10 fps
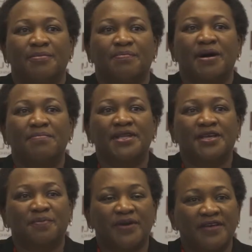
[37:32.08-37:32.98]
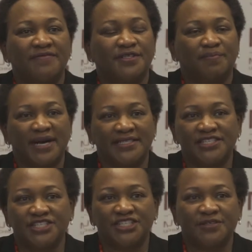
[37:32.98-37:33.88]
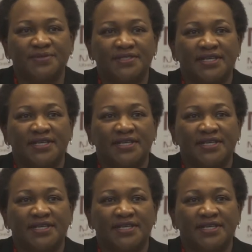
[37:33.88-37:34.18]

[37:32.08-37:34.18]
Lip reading: Public-private partnerships